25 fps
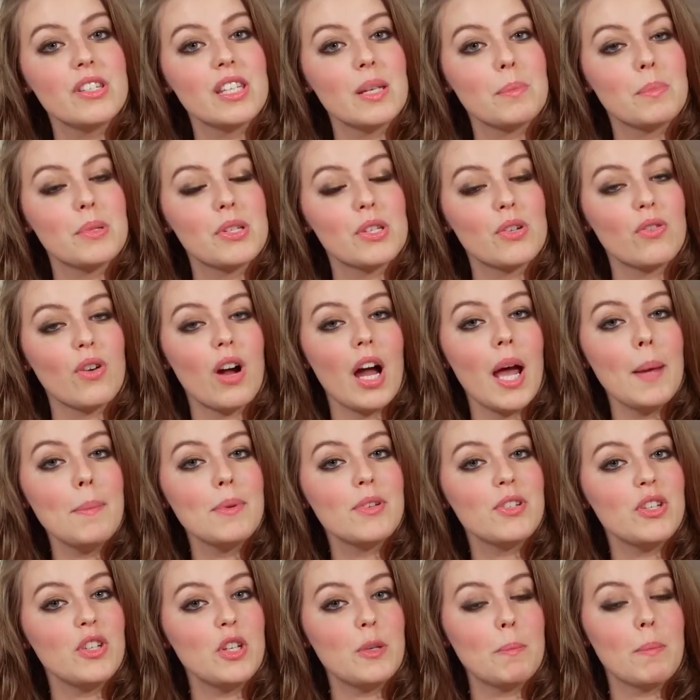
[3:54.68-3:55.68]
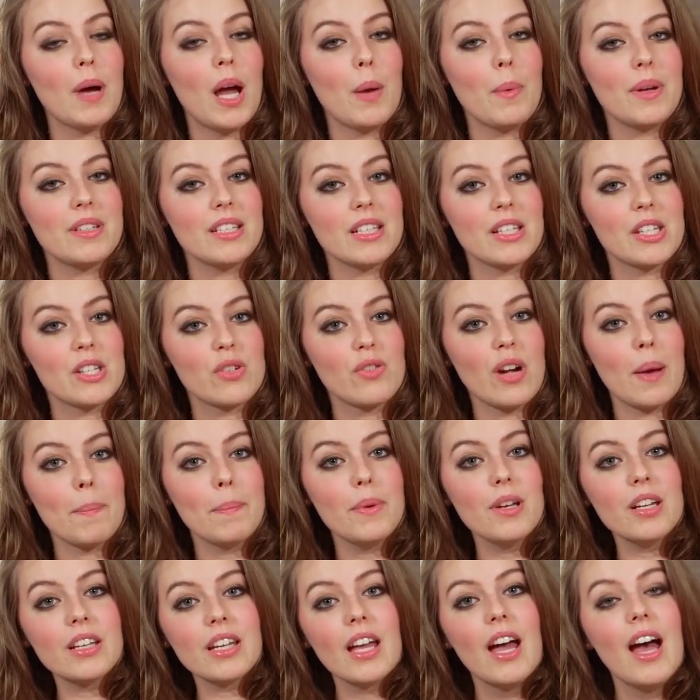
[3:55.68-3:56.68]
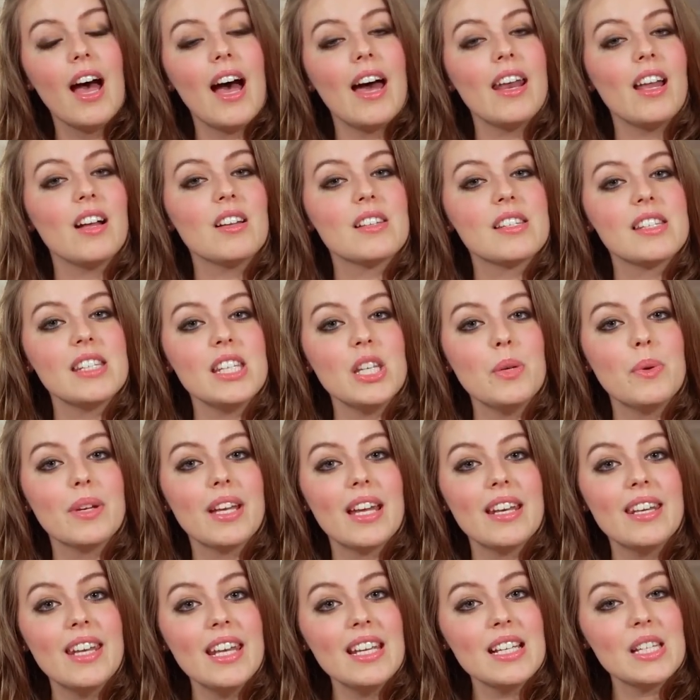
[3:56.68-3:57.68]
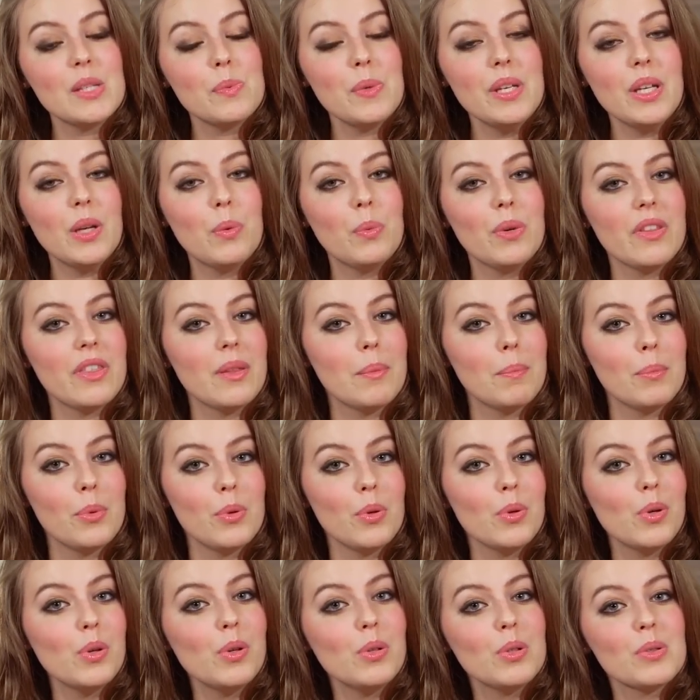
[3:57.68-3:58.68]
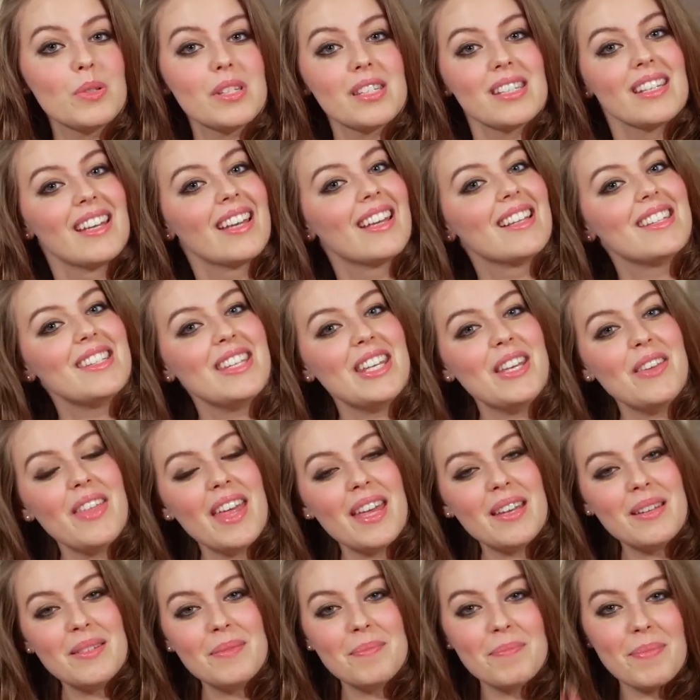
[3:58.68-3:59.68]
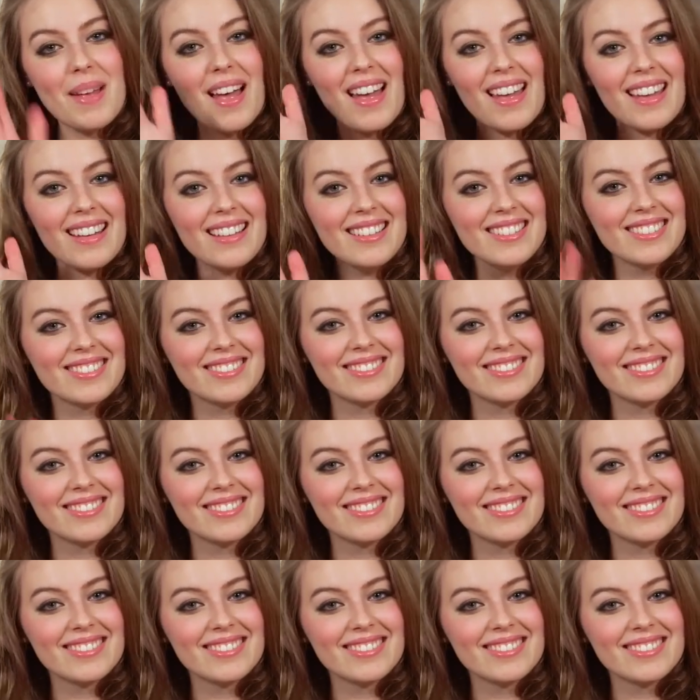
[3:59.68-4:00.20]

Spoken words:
subscribe to My Wedding Scrapbook. And I'll see you again next week with more hauls. See you then. Bye.